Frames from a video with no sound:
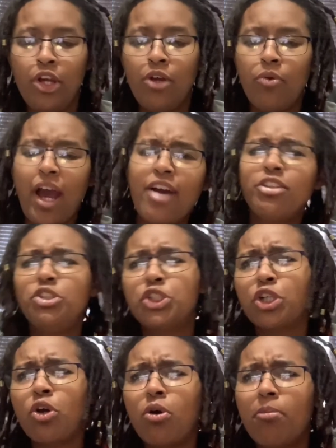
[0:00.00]
how you should
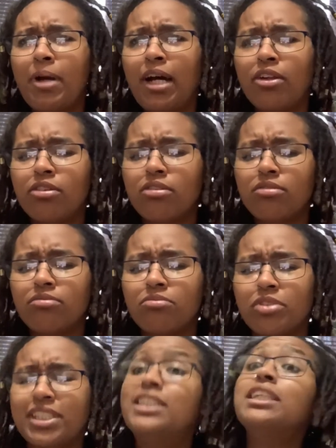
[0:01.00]
go about
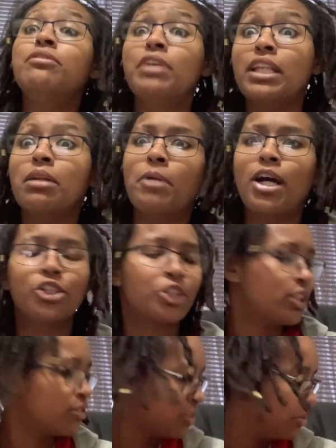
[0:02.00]
receiving the mantra,
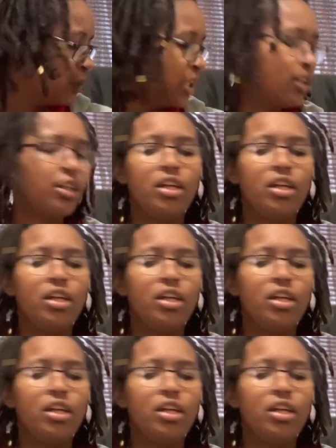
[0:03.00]
if you will.